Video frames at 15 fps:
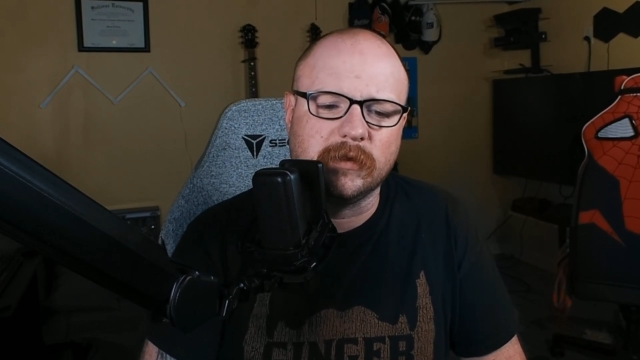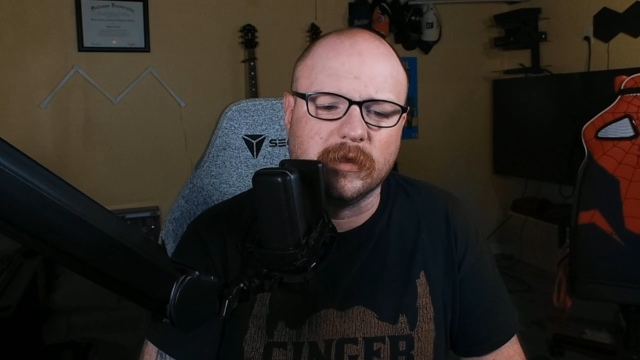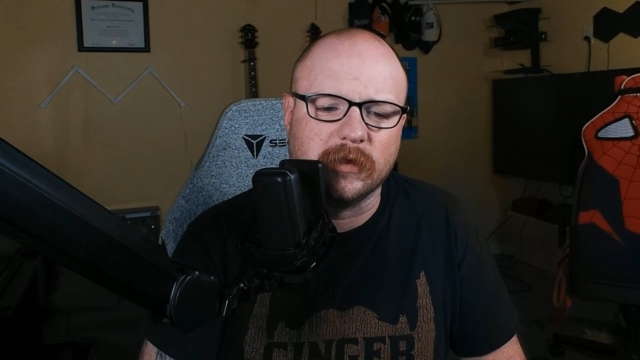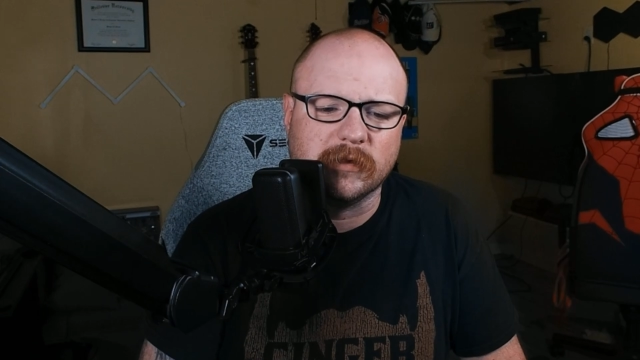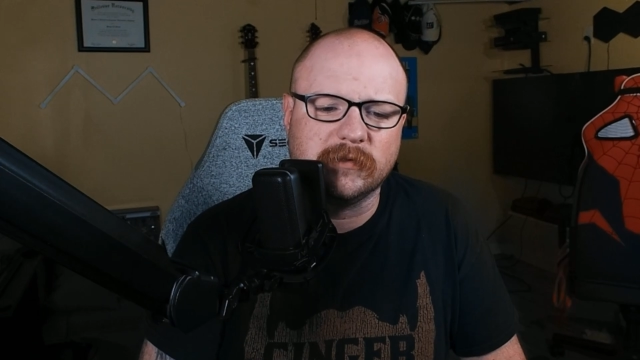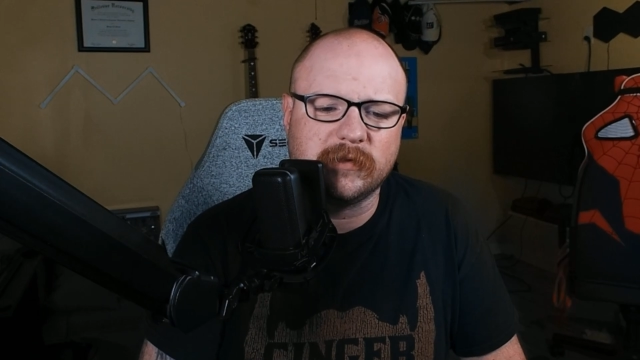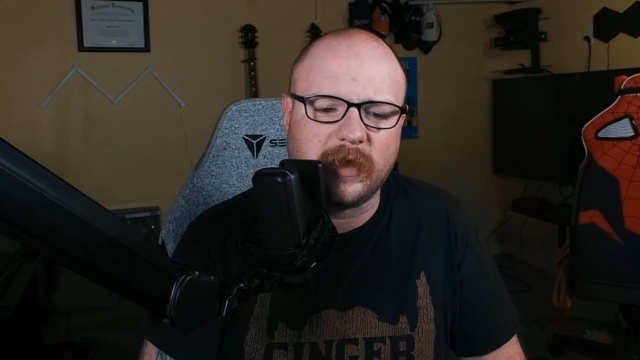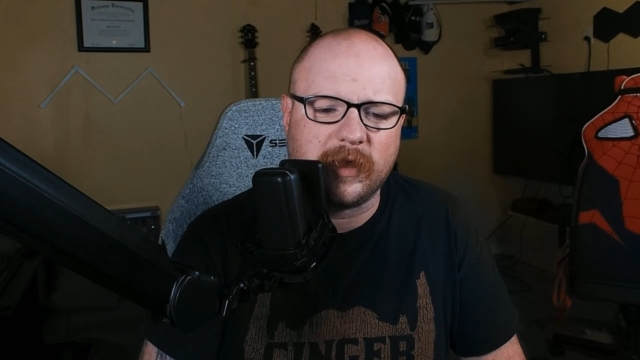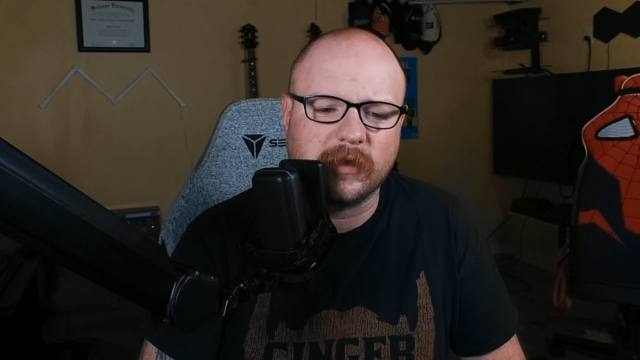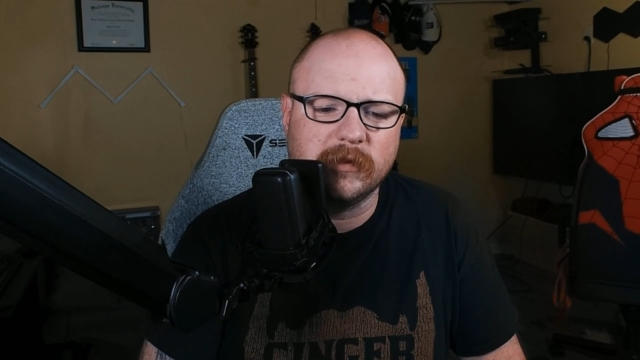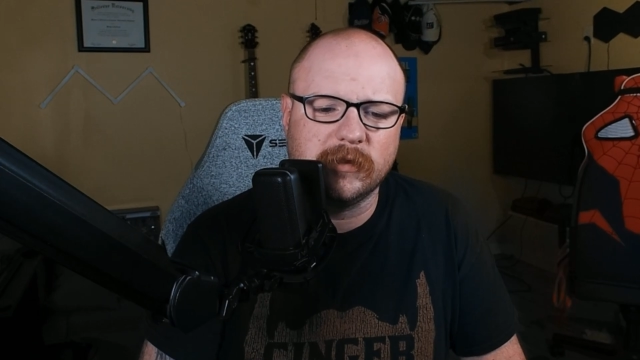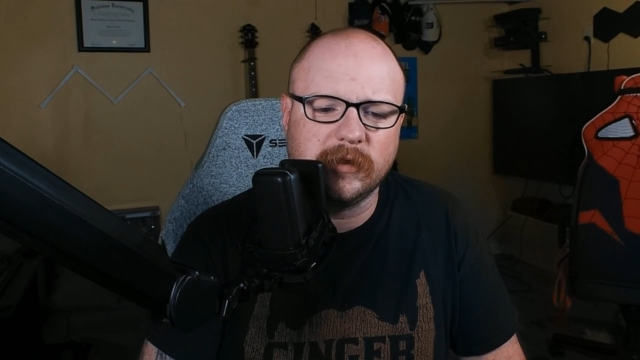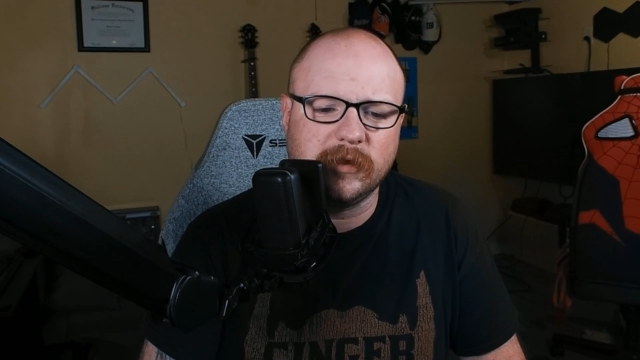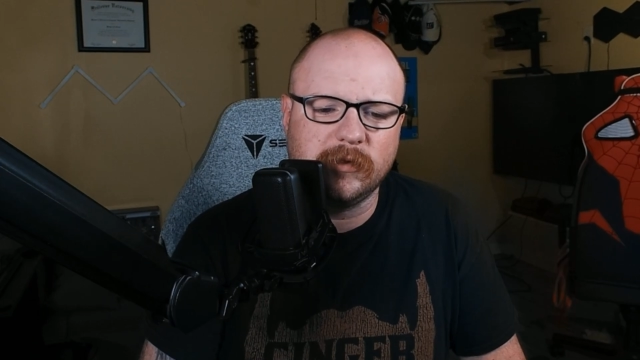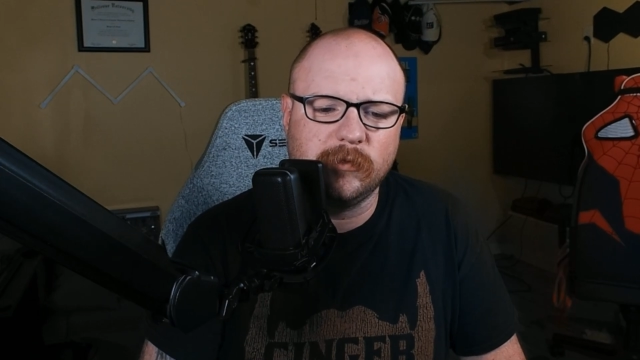
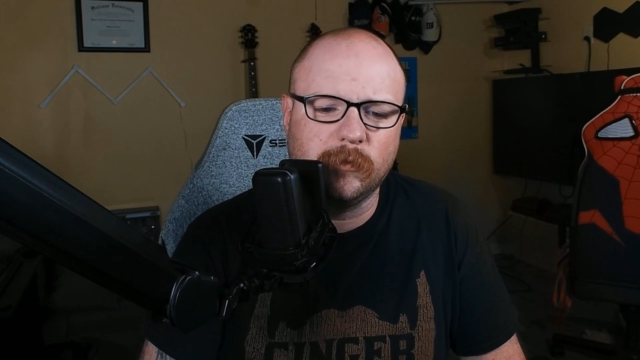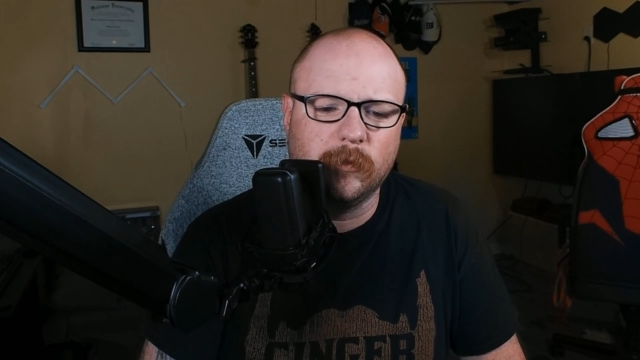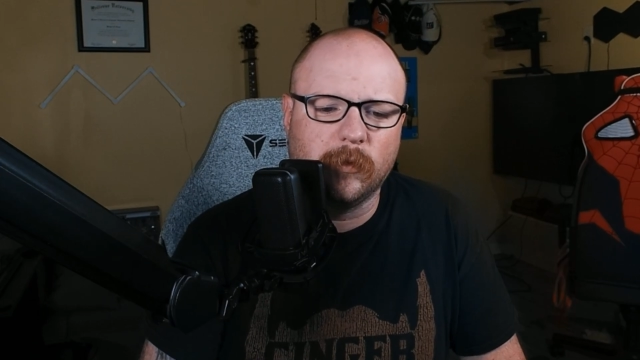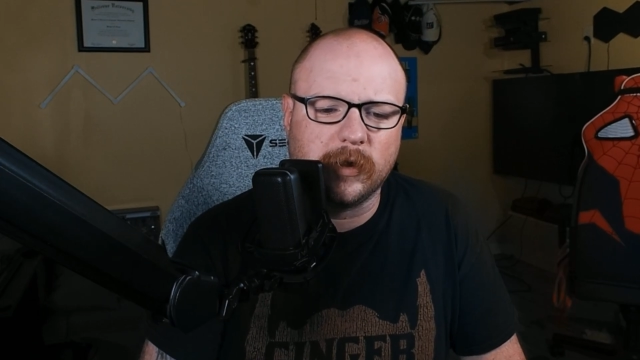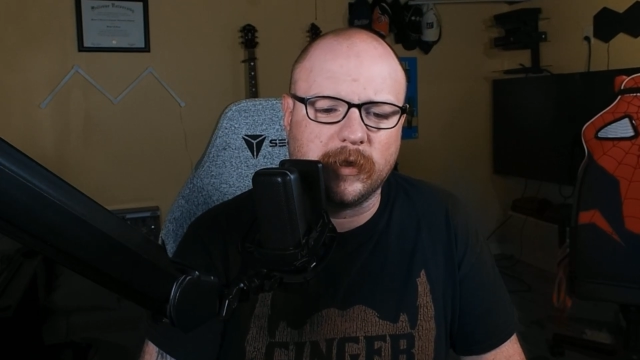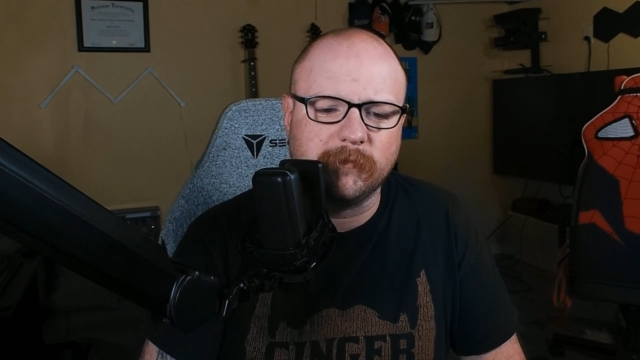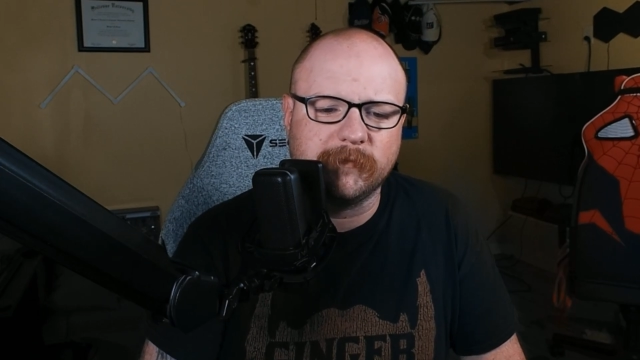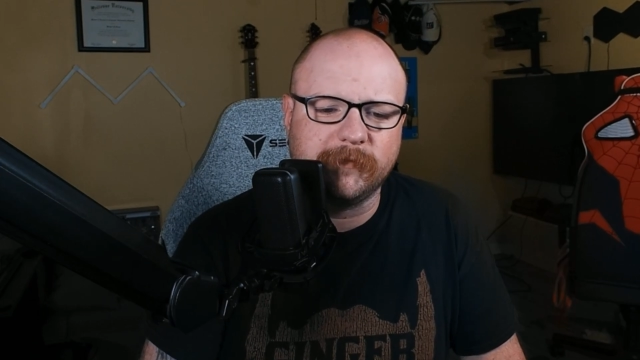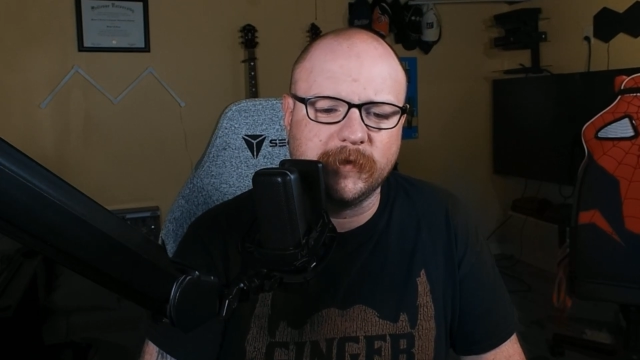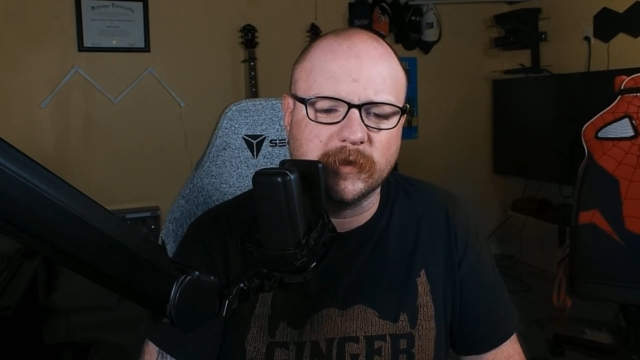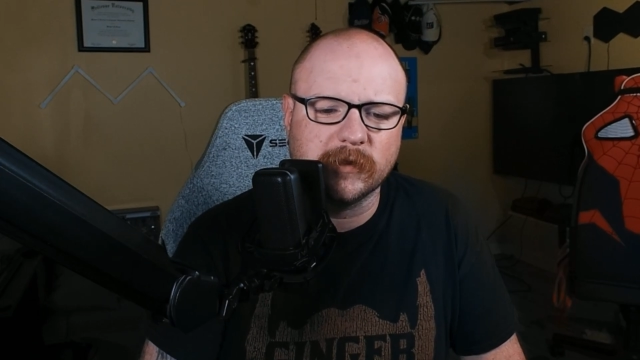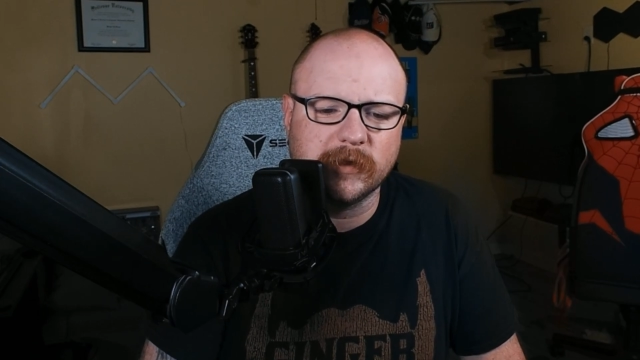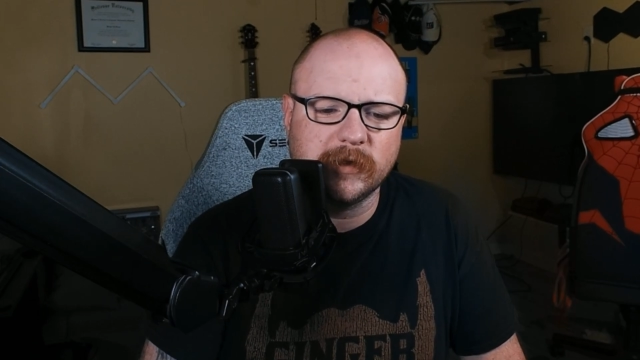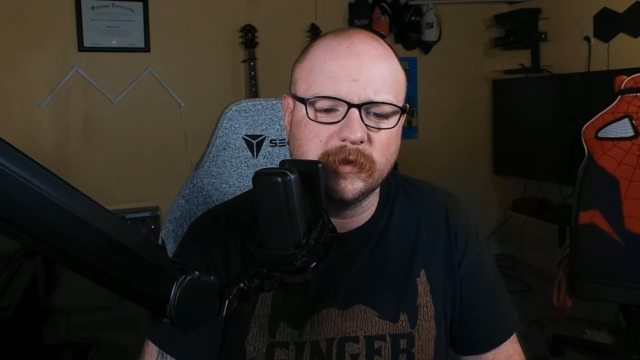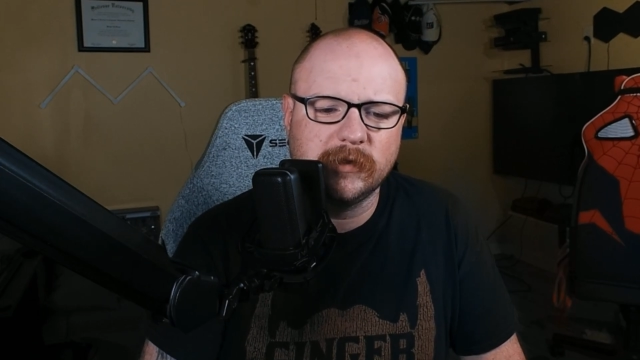exactly what I'm
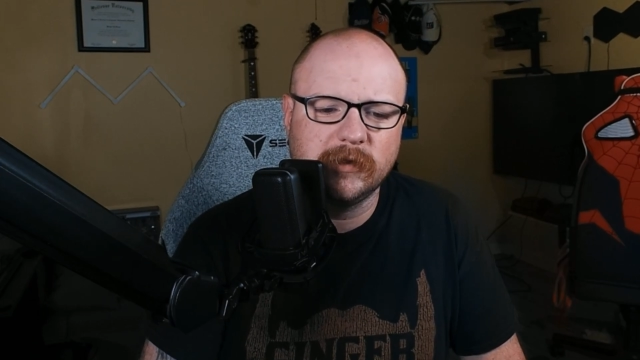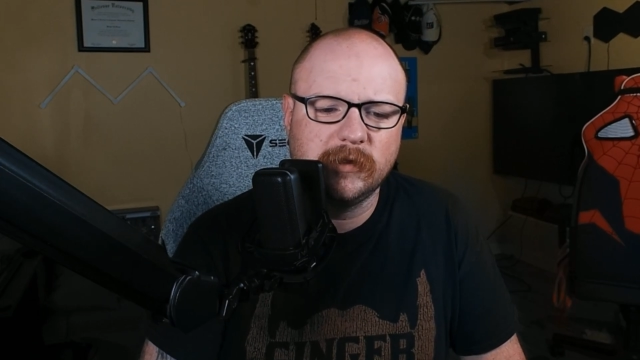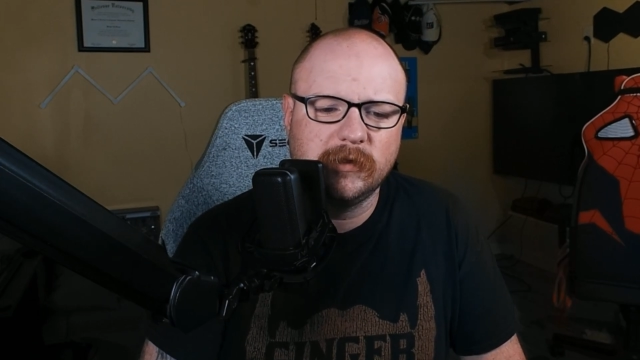feeling